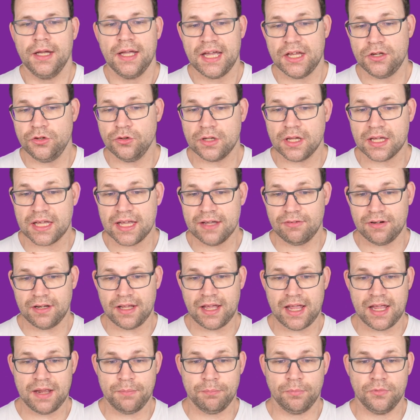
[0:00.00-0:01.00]
And you could give it
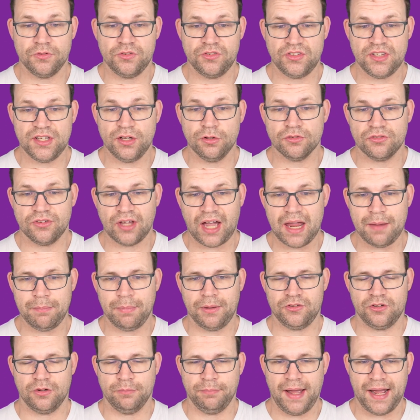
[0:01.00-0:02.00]
a sealed type
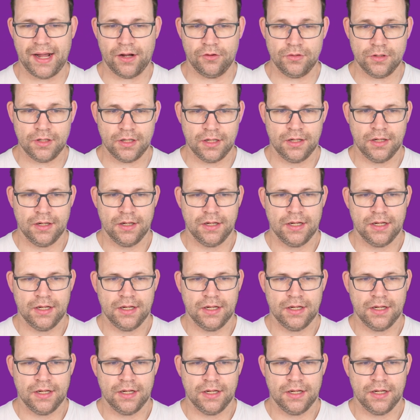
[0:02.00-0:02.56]
as your bound.